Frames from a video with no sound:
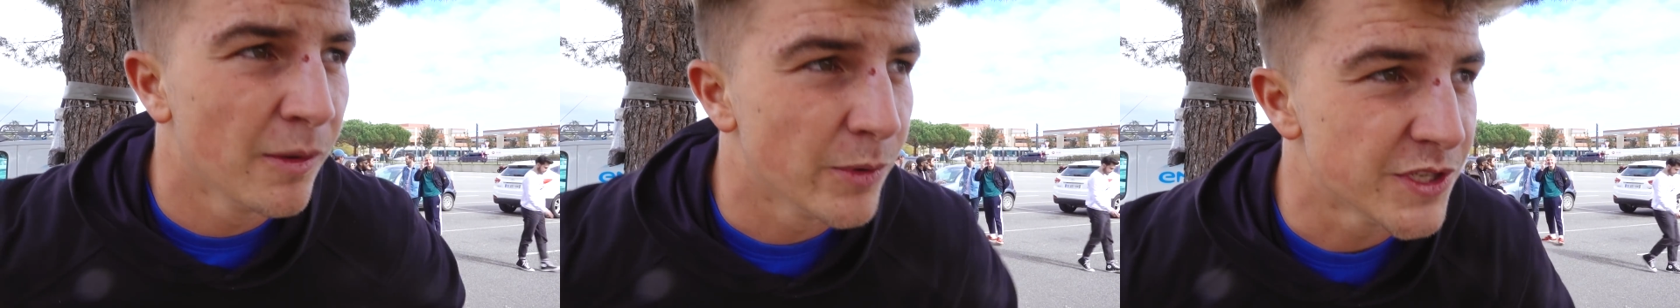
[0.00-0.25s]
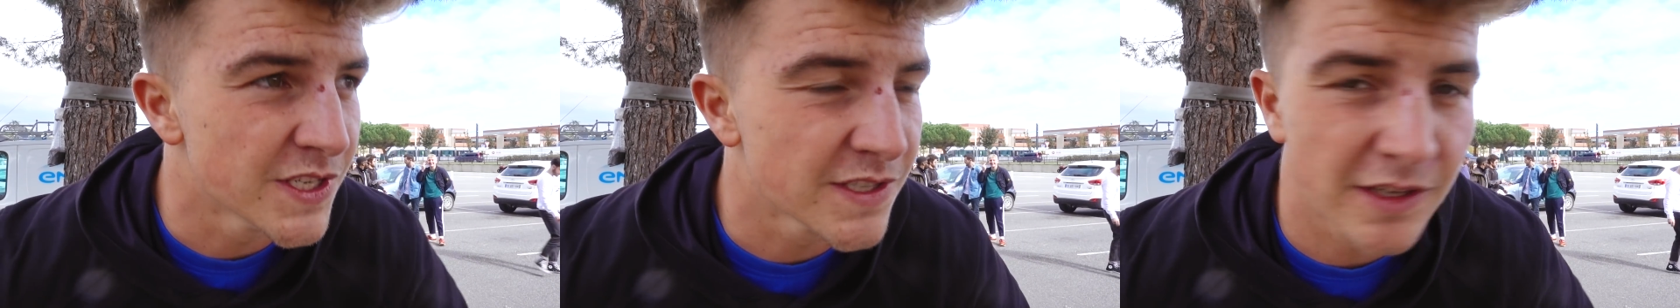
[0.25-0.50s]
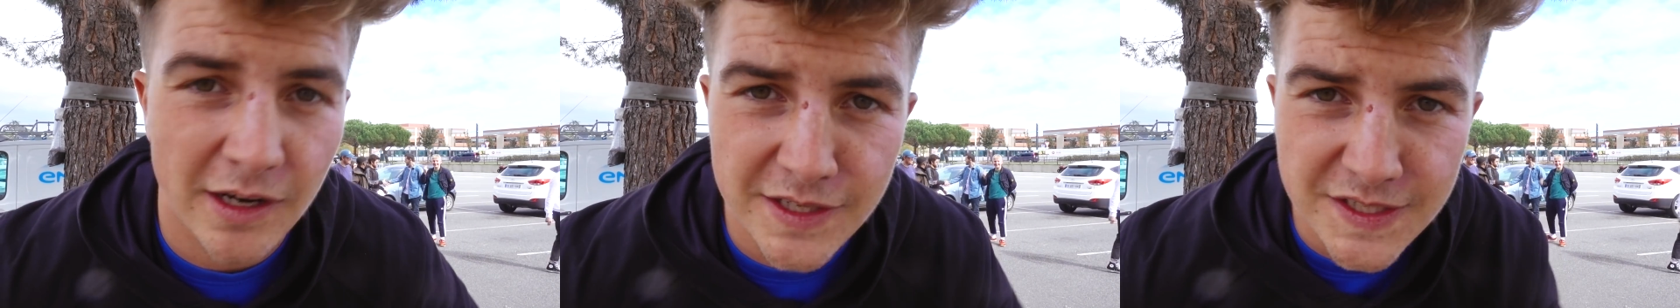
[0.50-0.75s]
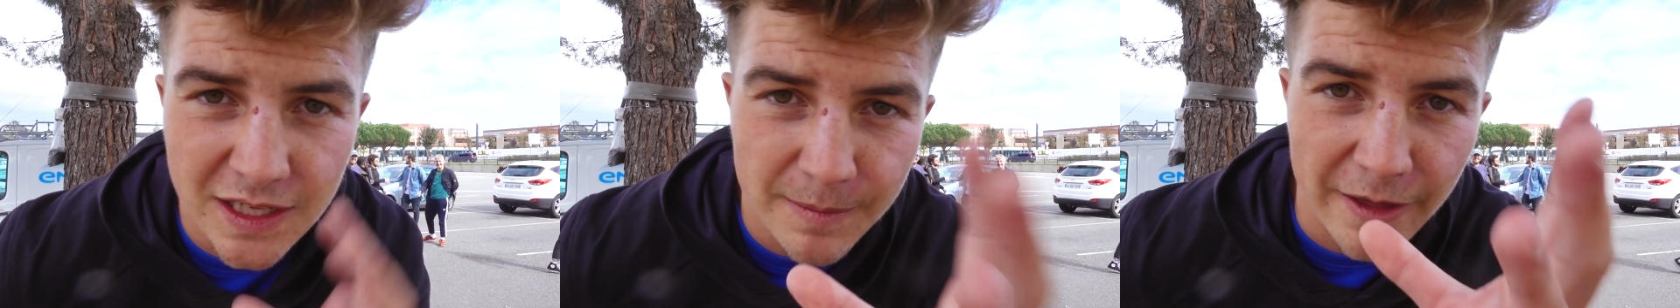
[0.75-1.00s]
Which is the
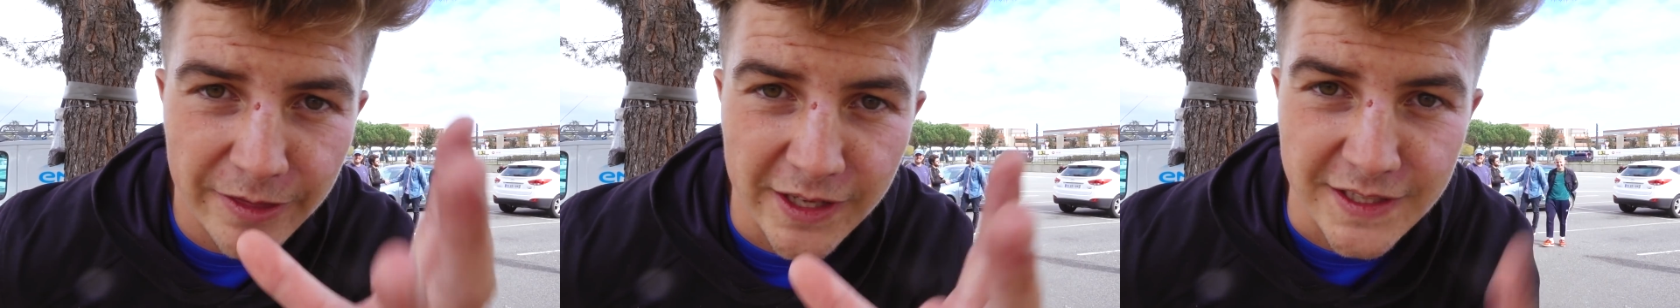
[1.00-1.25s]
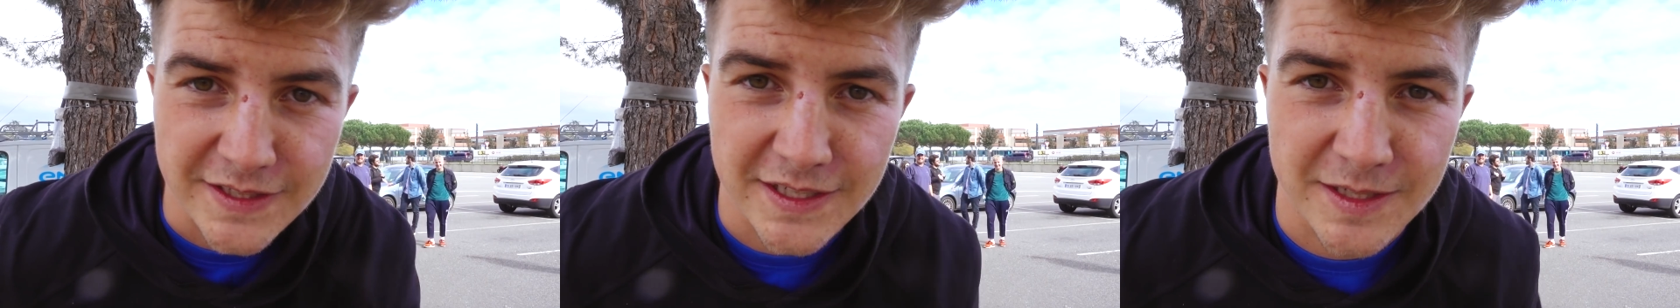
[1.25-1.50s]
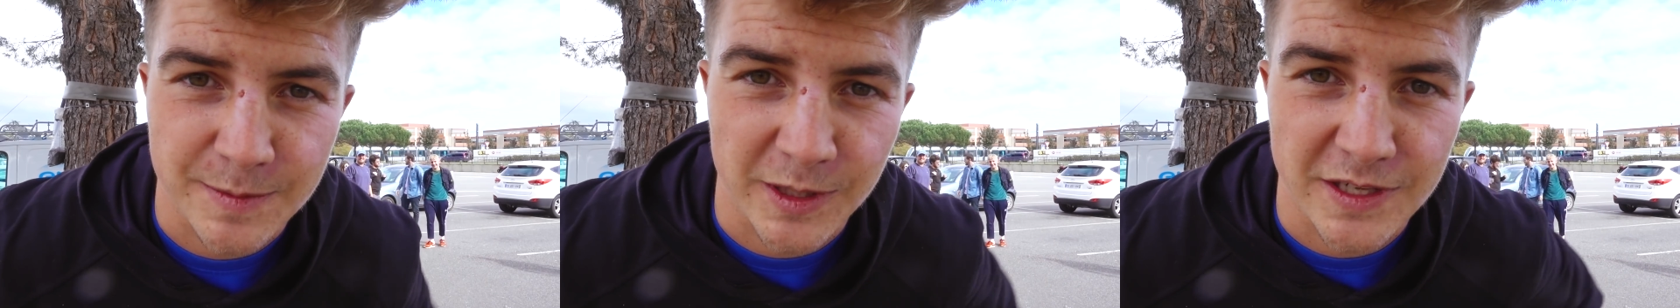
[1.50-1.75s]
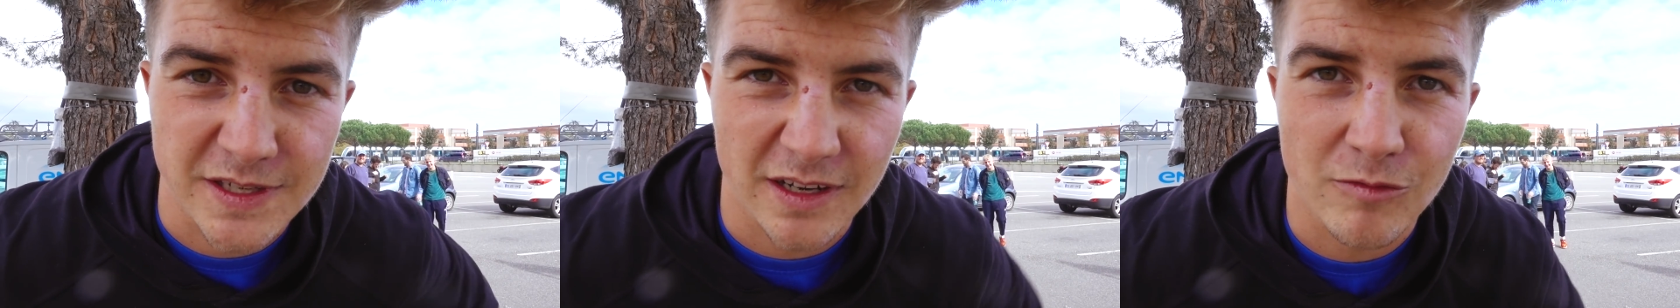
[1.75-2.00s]
nice thing about this, is
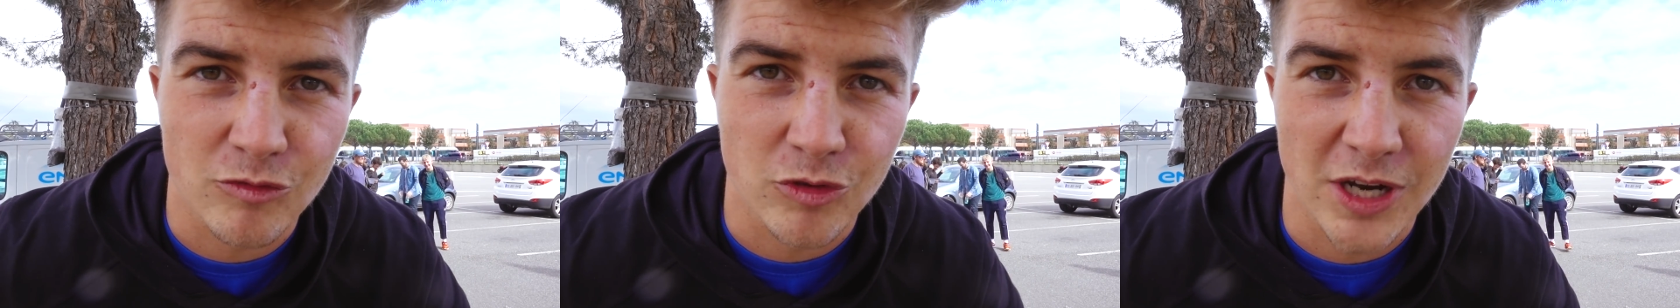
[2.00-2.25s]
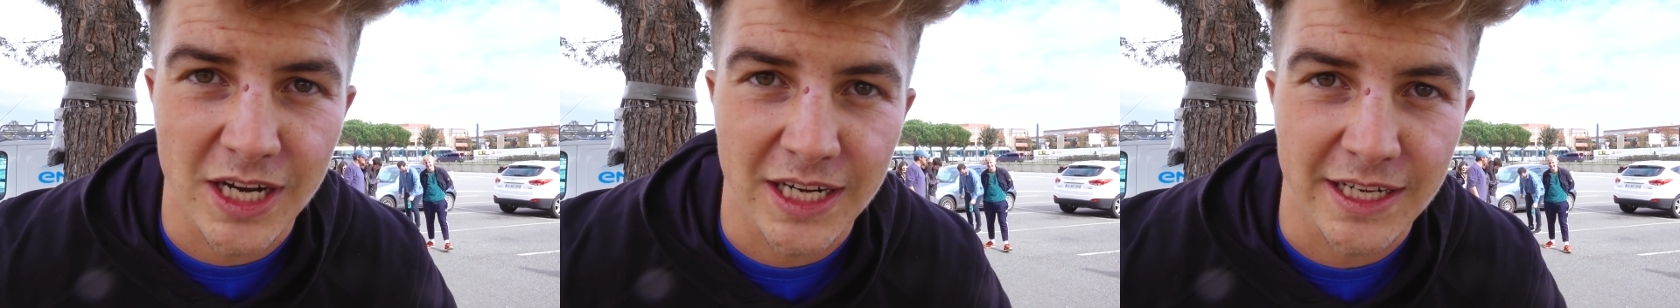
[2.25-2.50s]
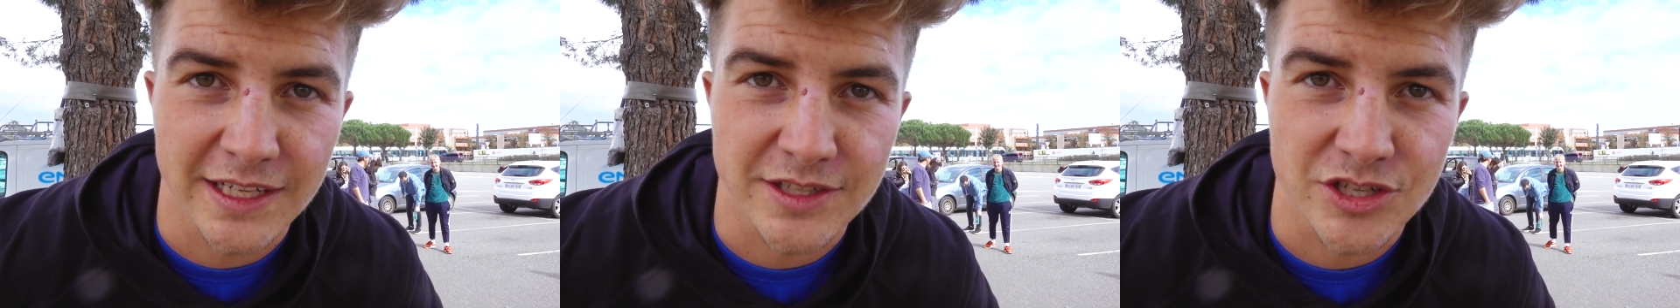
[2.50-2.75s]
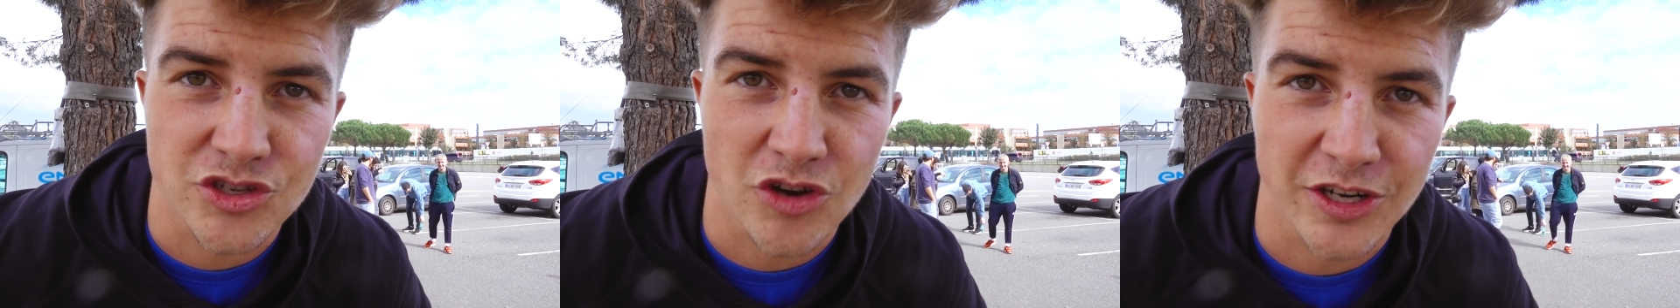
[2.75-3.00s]
because I don't really need to
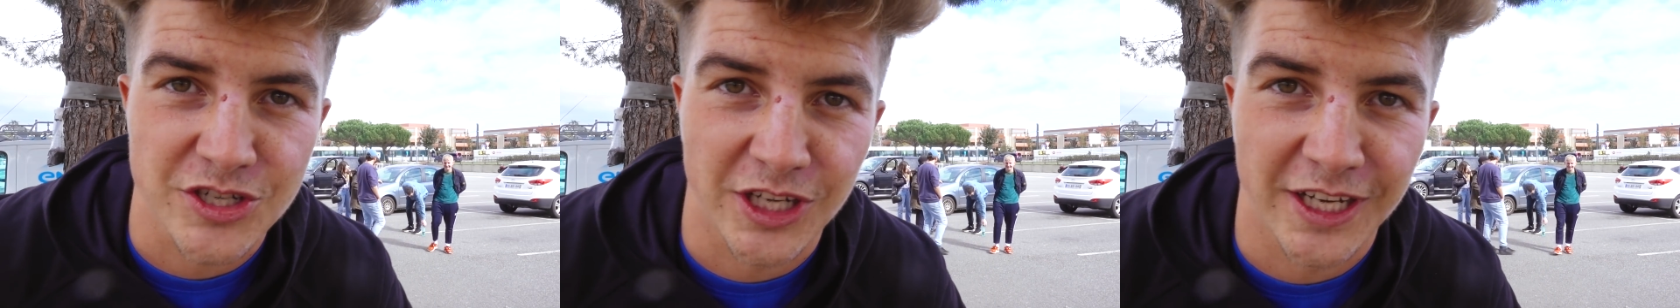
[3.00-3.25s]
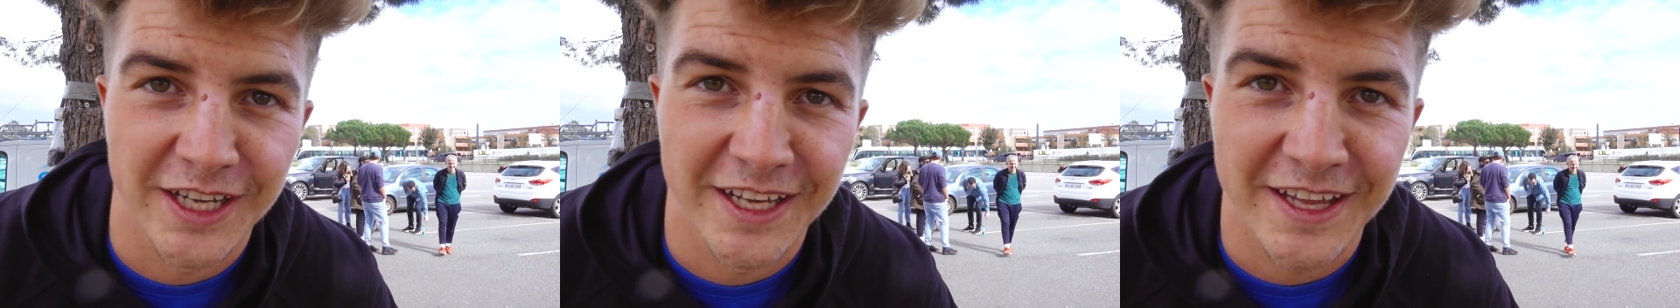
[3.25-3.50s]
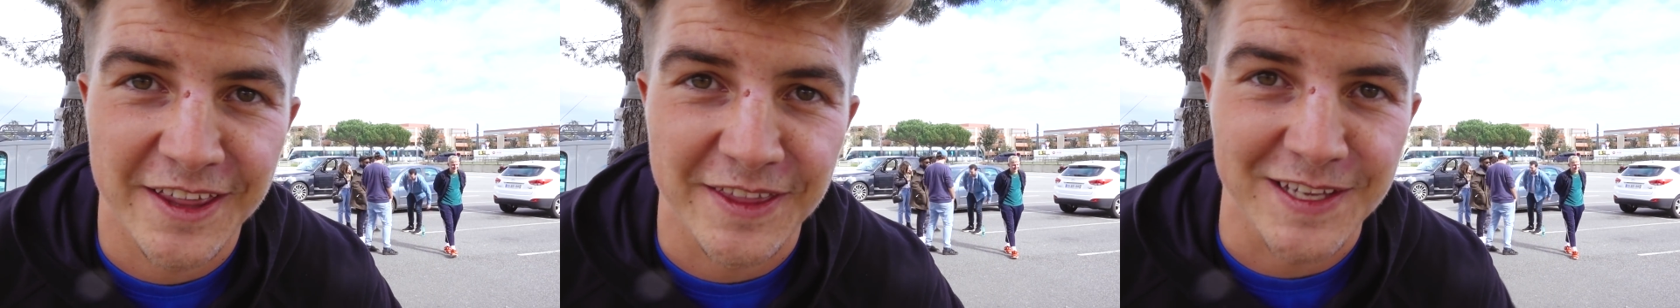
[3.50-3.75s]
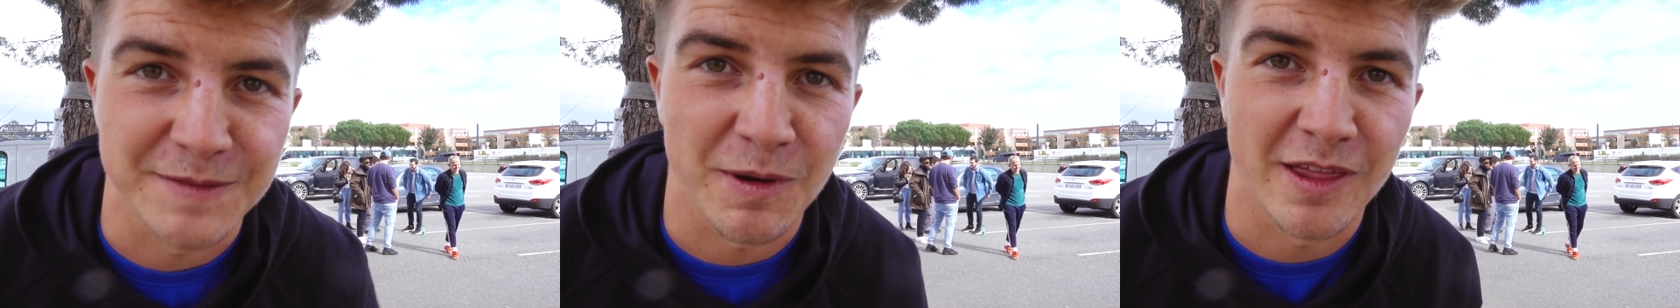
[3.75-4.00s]
structure
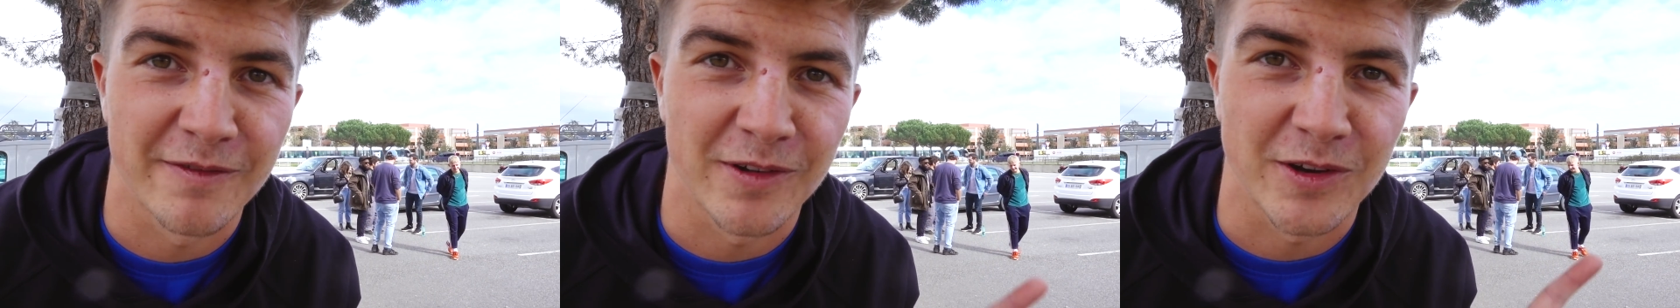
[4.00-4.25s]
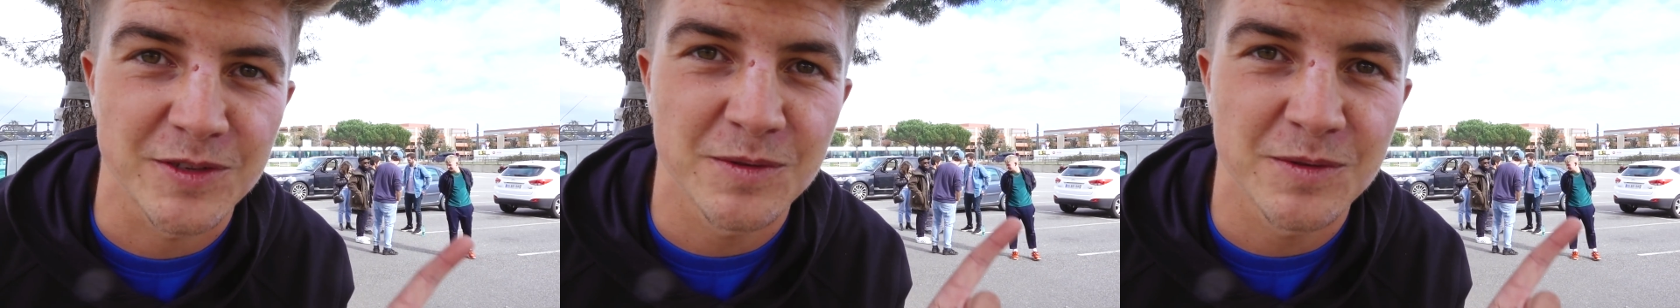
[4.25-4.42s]
these part of the vlogs.